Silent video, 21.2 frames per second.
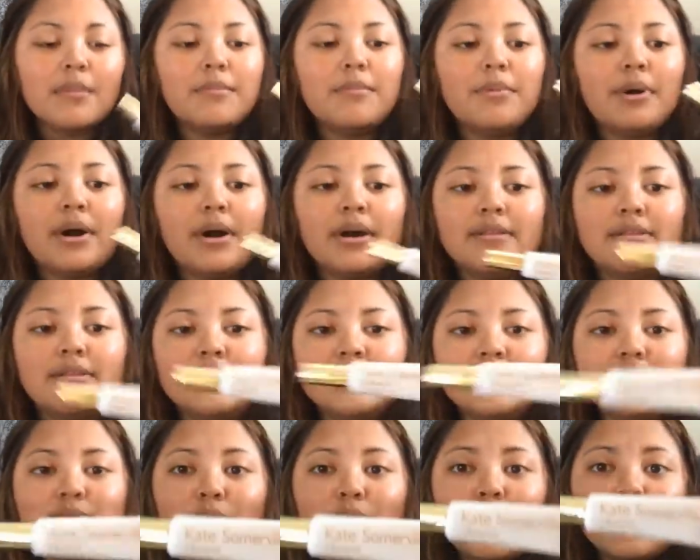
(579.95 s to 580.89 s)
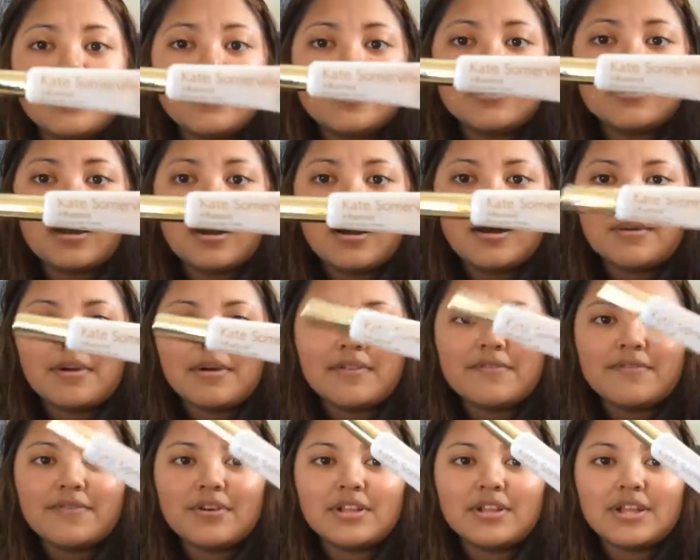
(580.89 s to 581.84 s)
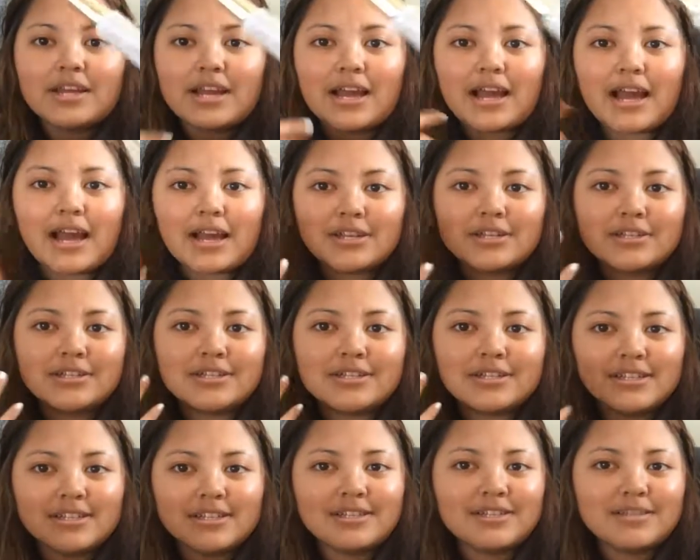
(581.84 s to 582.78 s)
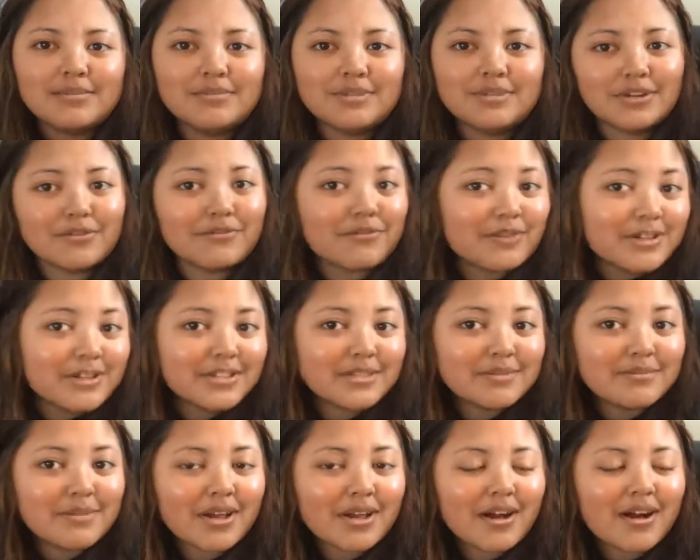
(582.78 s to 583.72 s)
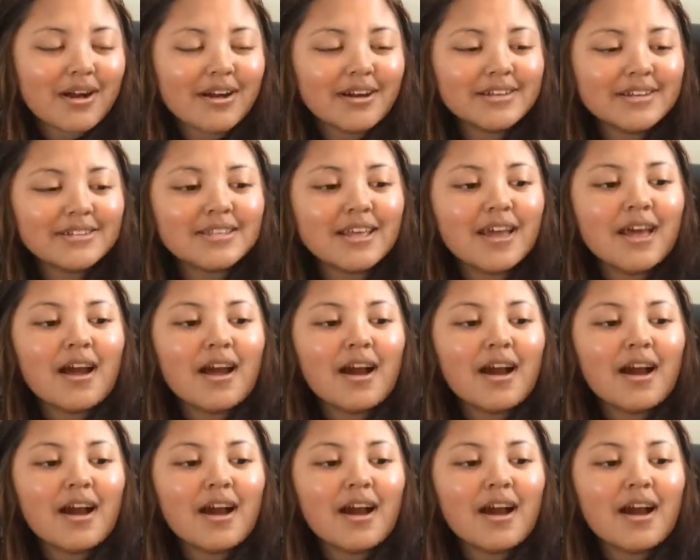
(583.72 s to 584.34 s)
but this one, I feel like I actually see some difference in my eyes.